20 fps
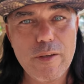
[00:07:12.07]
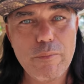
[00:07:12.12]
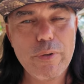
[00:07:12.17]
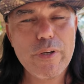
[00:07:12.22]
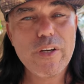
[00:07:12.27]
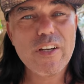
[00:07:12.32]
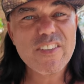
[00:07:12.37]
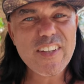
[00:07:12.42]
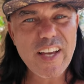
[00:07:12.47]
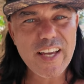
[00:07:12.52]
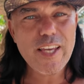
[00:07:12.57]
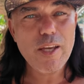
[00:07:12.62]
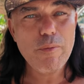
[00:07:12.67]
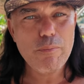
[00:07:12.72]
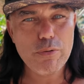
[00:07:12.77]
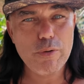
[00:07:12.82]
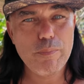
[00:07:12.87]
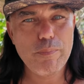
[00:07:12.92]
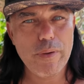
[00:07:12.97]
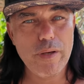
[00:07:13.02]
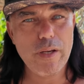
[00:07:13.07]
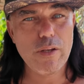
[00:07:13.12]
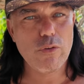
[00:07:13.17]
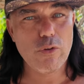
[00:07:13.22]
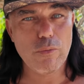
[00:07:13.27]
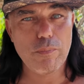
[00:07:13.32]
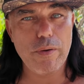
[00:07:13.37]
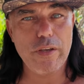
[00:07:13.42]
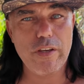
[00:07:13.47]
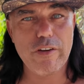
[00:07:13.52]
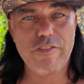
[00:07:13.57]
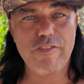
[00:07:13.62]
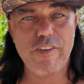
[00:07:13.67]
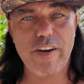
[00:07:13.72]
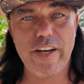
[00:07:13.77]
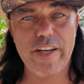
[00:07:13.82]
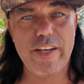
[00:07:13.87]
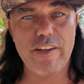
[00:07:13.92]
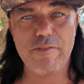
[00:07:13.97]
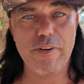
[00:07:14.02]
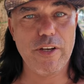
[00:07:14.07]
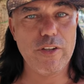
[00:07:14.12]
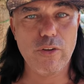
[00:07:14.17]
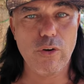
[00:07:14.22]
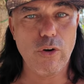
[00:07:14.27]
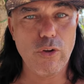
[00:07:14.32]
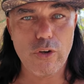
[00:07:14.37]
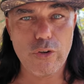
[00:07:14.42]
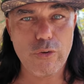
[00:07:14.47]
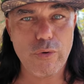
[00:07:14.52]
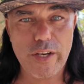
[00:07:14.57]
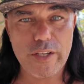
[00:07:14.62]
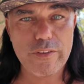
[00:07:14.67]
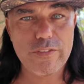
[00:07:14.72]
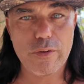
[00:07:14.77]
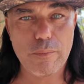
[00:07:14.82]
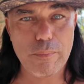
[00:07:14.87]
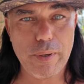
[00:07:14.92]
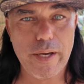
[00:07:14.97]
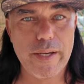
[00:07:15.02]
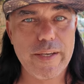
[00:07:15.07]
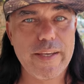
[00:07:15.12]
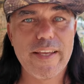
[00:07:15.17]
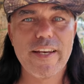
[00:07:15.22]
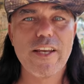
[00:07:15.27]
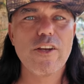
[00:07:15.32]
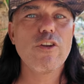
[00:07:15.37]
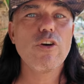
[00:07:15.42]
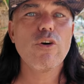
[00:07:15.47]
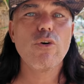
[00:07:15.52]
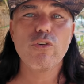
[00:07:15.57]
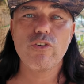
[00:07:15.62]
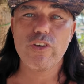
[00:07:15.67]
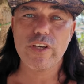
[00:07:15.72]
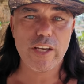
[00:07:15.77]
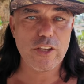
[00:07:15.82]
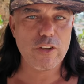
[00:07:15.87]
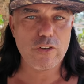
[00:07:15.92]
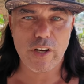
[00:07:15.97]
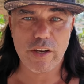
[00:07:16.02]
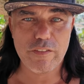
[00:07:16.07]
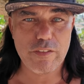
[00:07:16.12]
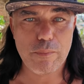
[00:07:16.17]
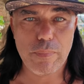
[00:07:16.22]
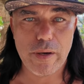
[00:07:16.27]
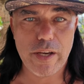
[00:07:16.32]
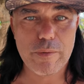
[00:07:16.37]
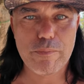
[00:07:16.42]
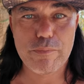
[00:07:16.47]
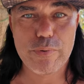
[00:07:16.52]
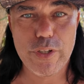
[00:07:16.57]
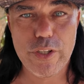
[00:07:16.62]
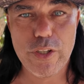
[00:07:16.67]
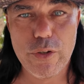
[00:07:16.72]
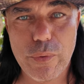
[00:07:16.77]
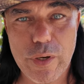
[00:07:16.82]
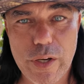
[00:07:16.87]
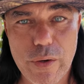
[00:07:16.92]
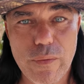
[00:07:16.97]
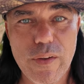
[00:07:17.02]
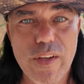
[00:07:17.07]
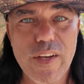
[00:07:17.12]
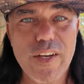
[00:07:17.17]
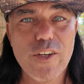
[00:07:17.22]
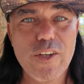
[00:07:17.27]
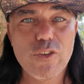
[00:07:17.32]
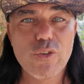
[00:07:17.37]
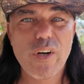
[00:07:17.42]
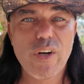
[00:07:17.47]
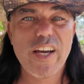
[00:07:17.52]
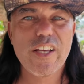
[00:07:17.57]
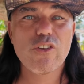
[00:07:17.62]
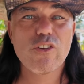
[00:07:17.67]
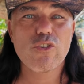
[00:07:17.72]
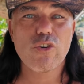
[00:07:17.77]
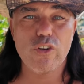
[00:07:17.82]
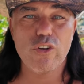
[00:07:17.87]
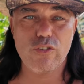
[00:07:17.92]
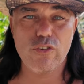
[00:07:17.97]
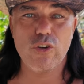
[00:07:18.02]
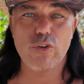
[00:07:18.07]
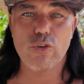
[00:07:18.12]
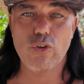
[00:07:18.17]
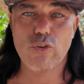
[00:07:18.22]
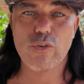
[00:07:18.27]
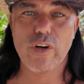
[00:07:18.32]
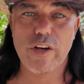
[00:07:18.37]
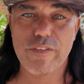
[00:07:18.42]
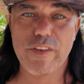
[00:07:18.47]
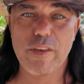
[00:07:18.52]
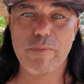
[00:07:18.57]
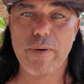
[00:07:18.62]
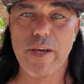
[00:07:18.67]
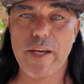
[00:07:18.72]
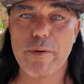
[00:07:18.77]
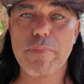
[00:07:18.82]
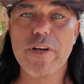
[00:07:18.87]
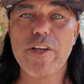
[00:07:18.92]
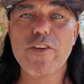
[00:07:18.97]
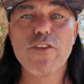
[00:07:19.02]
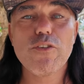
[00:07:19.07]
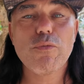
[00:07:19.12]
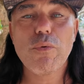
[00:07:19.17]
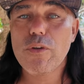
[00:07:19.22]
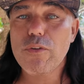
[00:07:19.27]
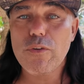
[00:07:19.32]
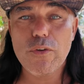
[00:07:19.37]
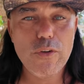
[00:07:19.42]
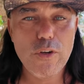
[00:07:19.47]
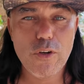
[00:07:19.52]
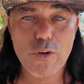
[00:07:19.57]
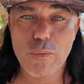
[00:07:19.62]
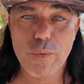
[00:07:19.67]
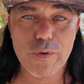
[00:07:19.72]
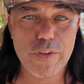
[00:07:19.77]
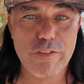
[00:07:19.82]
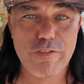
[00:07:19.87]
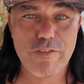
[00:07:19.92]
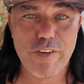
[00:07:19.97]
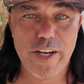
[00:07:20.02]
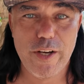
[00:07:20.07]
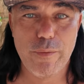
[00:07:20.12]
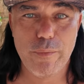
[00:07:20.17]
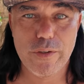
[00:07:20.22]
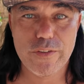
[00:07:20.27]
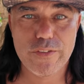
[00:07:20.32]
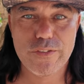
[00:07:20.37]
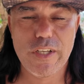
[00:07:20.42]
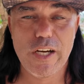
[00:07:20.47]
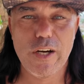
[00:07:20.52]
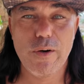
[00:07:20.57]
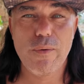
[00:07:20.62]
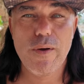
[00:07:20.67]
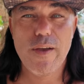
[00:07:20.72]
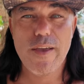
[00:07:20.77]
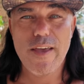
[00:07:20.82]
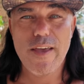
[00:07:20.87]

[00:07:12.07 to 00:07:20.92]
Because I am prepared to pay a fine if my daughter drives the bike, and I know she can drive a bike pretty well, so I trust her to drive that bike. But I just want to know what the fine was. Now,